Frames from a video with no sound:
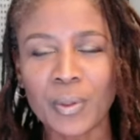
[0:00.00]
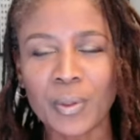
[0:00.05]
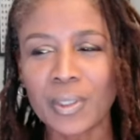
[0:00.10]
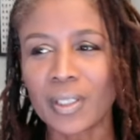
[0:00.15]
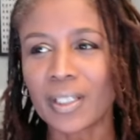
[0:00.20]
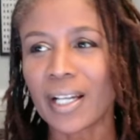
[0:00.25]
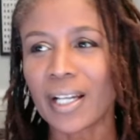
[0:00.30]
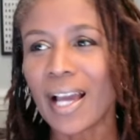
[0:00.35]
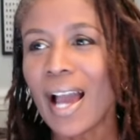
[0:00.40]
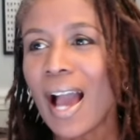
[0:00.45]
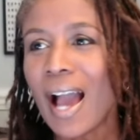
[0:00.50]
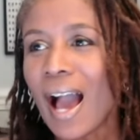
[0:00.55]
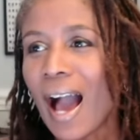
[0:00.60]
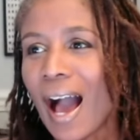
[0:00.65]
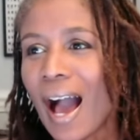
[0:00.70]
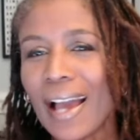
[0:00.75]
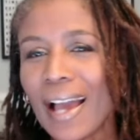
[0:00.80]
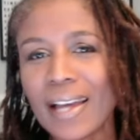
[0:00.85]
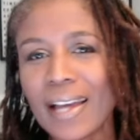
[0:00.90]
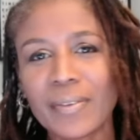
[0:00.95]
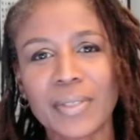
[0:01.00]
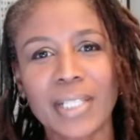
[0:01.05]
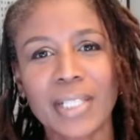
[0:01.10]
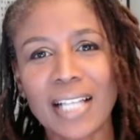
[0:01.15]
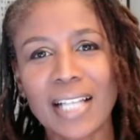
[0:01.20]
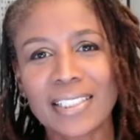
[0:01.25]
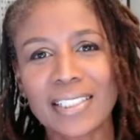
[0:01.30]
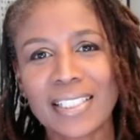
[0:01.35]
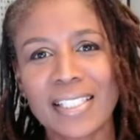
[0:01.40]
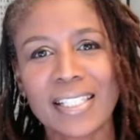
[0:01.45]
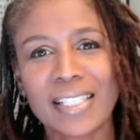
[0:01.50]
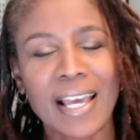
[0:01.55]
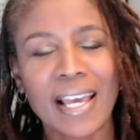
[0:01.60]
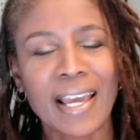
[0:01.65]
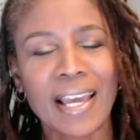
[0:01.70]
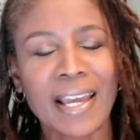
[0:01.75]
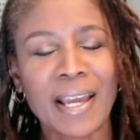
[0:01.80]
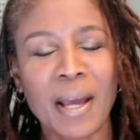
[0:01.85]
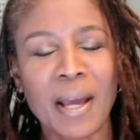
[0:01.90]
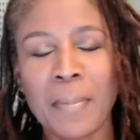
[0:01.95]
Look, I have a lot to
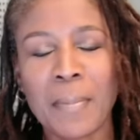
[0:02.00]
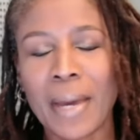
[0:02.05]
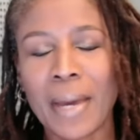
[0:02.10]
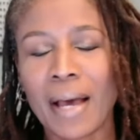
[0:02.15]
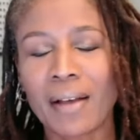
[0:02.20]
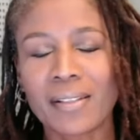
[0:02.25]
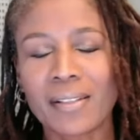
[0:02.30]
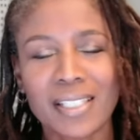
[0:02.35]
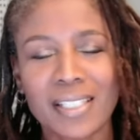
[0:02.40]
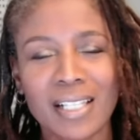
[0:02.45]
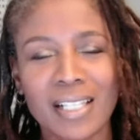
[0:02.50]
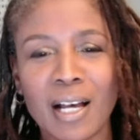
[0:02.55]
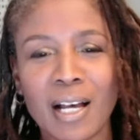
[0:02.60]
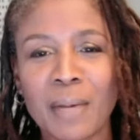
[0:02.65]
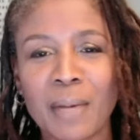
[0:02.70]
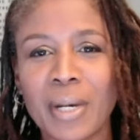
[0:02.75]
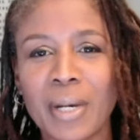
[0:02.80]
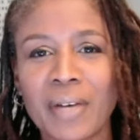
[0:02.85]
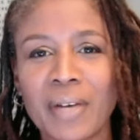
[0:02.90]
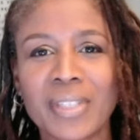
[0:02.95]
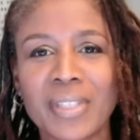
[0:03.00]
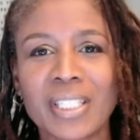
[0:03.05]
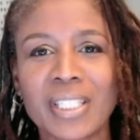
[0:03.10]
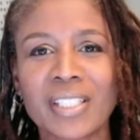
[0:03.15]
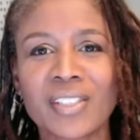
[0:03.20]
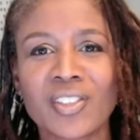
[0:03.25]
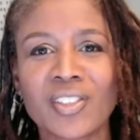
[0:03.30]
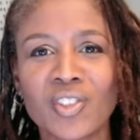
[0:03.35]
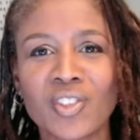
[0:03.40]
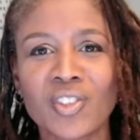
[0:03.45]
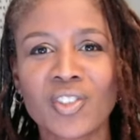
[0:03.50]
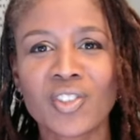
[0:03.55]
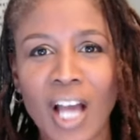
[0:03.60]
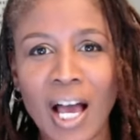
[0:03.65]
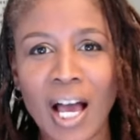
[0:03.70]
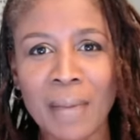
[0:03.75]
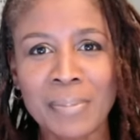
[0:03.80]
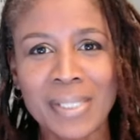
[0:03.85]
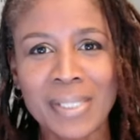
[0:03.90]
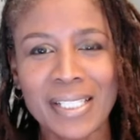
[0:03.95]
say about some of these
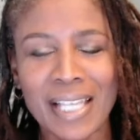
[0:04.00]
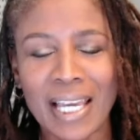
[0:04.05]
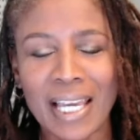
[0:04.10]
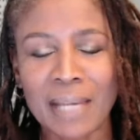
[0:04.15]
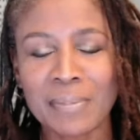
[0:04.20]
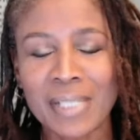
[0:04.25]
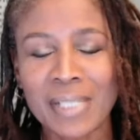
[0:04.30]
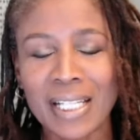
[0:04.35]
job scams,